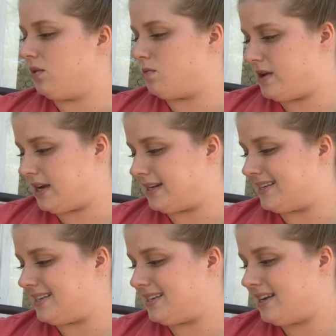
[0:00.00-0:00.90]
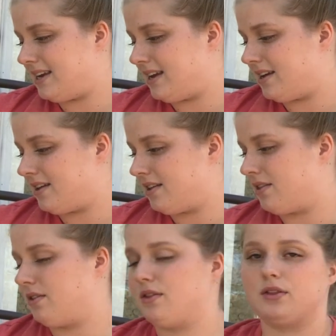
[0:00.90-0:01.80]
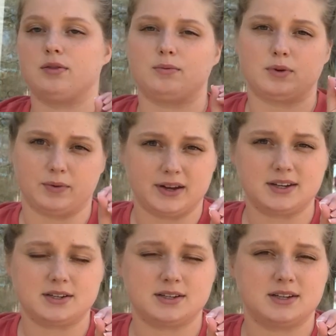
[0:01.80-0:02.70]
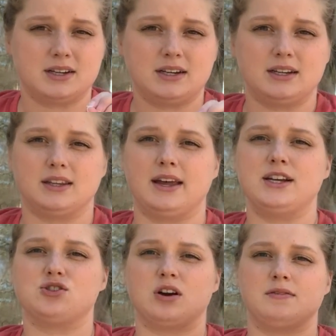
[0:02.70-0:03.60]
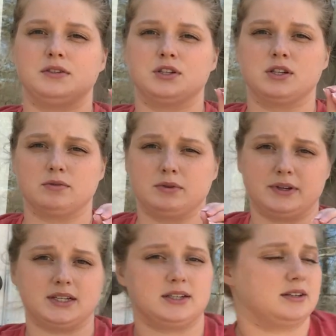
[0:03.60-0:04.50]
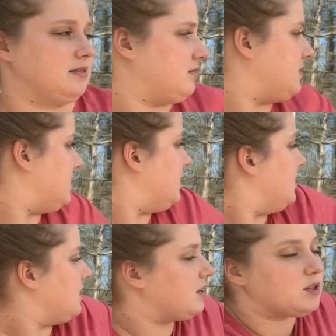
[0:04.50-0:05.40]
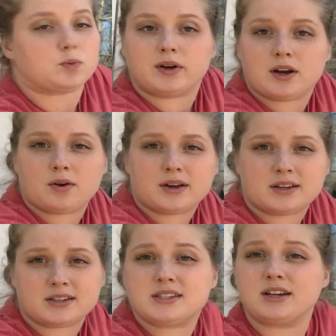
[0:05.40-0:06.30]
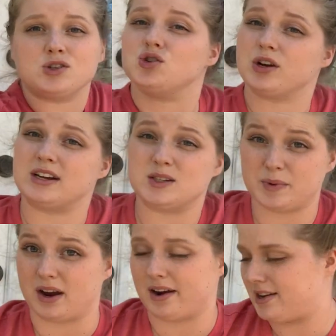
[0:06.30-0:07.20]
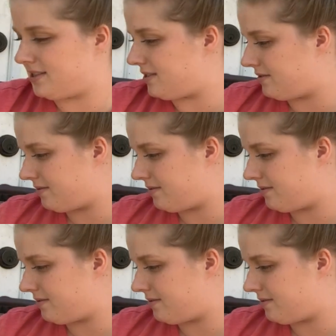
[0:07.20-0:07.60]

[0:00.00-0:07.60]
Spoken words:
we can see through it. Light travels through it. This window is transparent.